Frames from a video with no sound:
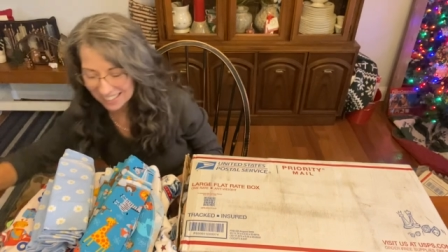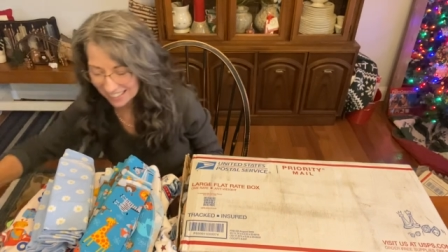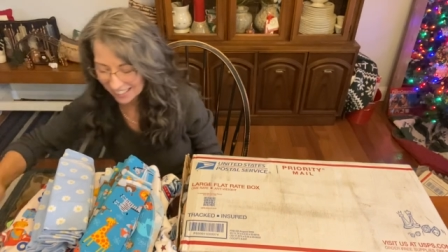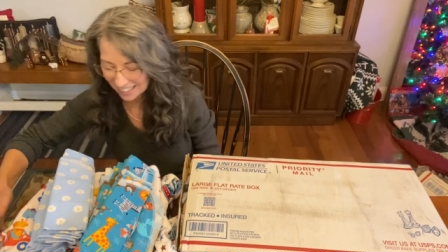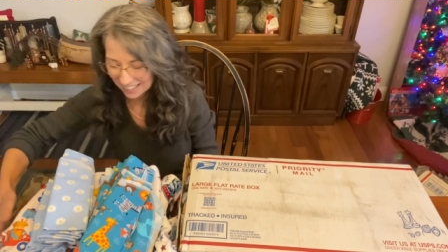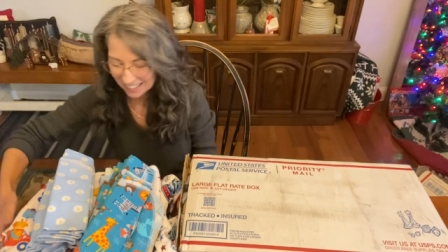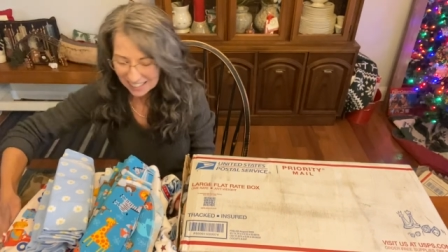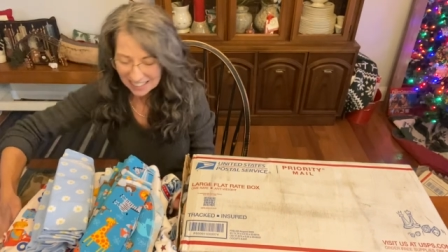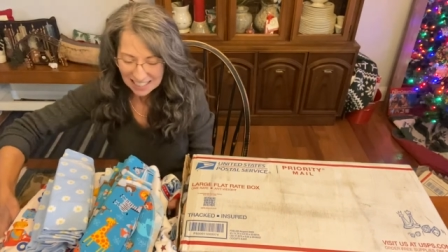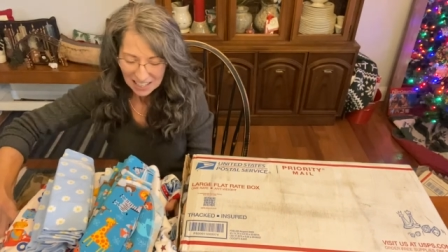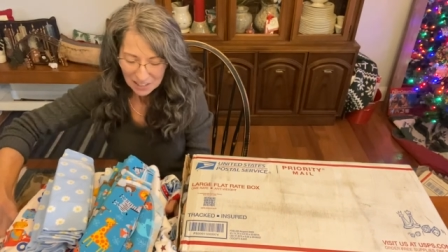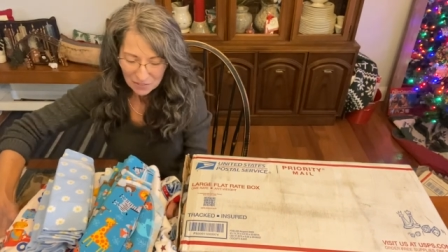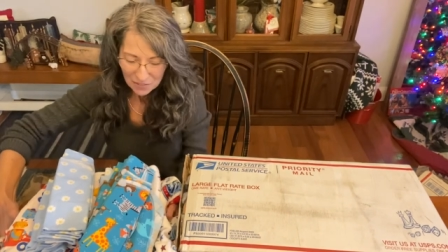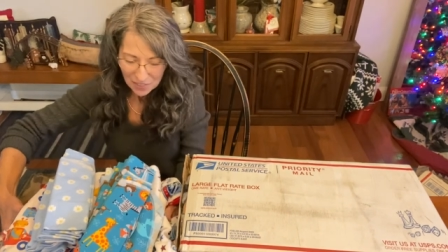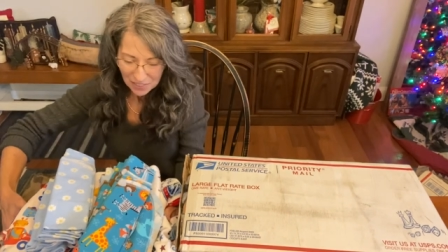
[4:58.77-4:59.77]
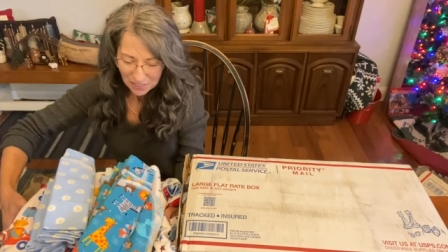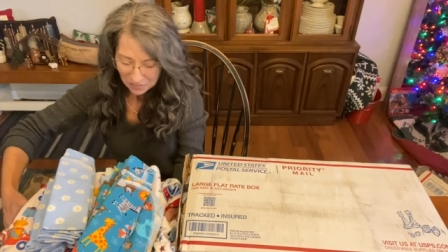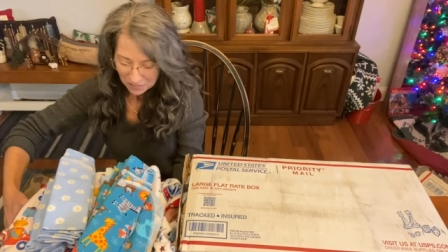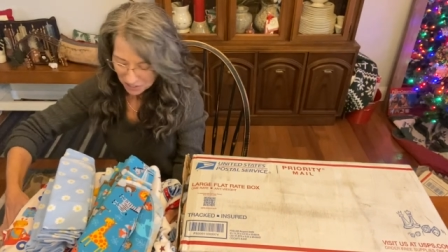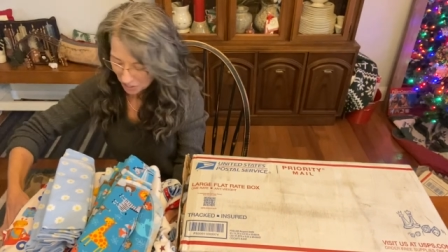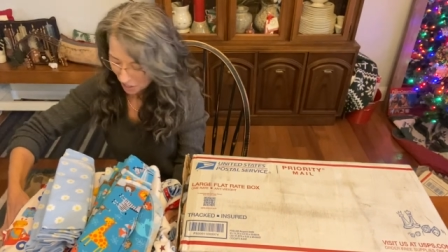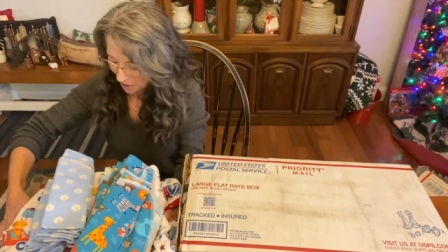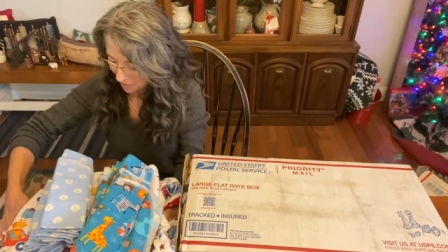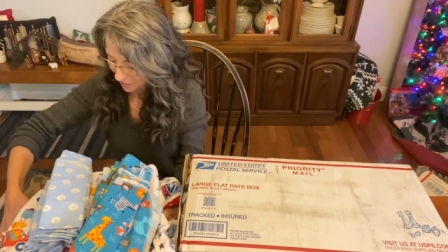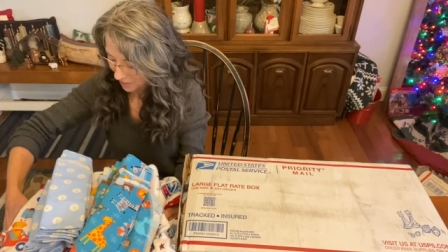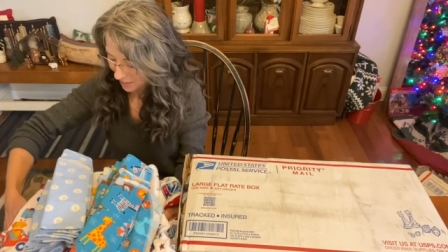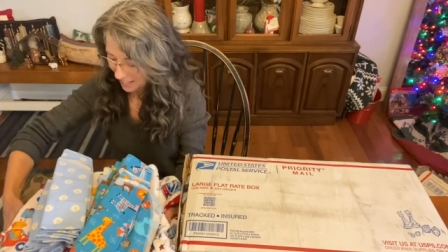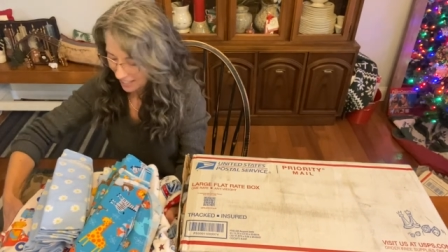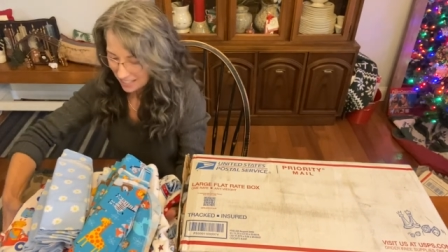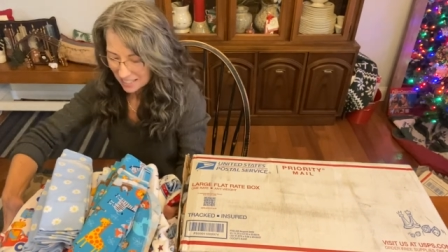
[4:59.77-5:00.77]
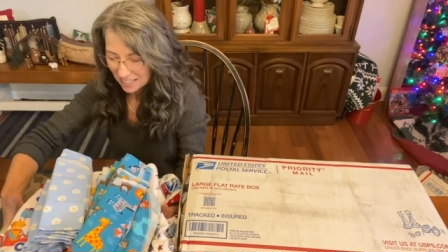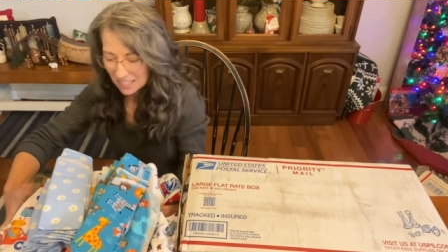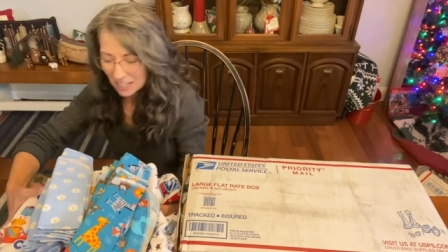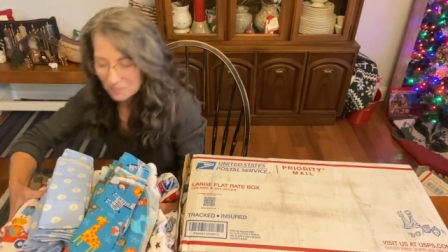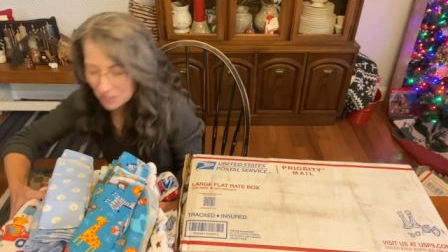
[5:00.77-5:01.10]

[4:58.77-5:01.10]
get soft things in them.